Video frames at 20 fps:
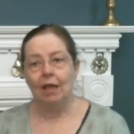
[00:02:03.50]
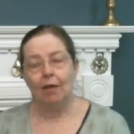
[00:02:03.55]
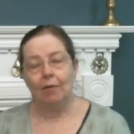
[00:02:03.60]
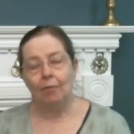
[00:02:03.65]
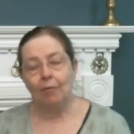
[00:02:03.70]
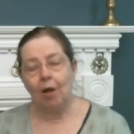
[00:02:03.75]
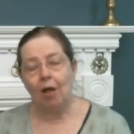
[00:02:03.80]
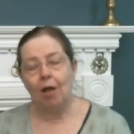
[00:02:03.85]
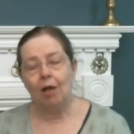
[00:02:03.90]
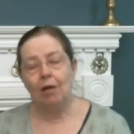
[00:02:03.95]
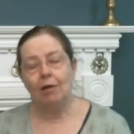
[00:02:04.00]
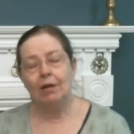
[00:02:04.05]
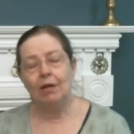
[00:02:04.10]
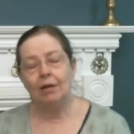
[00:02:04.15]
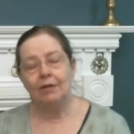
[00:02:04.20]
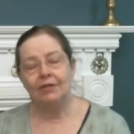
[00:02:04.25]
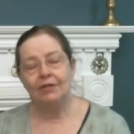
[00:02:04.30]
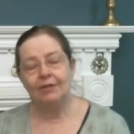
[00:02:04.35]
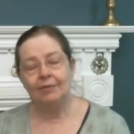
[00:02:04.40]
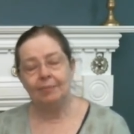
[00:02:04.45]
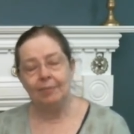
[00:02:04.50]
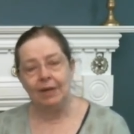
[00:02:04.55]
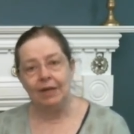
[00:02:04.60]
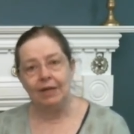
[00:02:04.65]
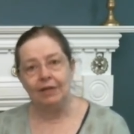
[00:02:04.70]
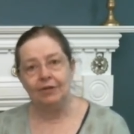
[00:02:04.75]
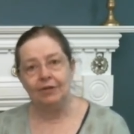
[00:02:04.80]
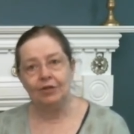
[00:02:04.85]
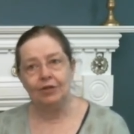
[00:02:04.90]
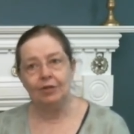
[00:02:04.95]
Wrong
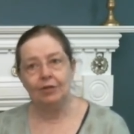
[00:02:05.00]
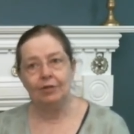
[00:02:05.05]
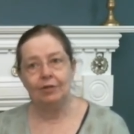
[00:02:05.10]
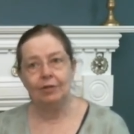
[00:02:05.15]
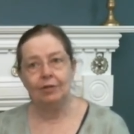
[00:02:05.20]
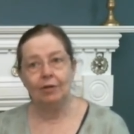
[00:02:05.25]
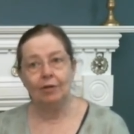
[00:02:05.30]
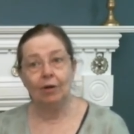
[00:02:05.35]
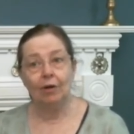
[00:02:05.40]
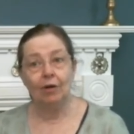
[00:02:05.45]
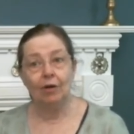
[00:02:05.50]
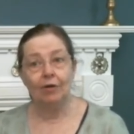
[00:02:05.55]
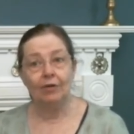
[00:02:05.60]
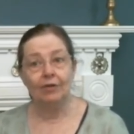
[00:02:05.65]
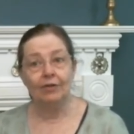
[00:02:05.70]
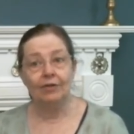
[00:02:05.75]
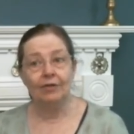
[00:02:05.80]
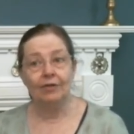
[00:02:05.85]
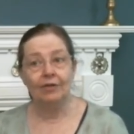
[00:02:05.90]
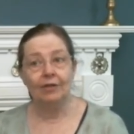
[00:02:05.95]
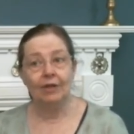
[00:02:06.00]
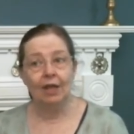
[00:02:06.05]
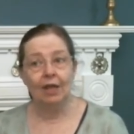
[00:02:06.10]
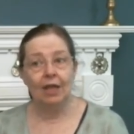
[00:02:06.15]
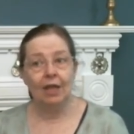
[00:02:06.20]
speech hurts.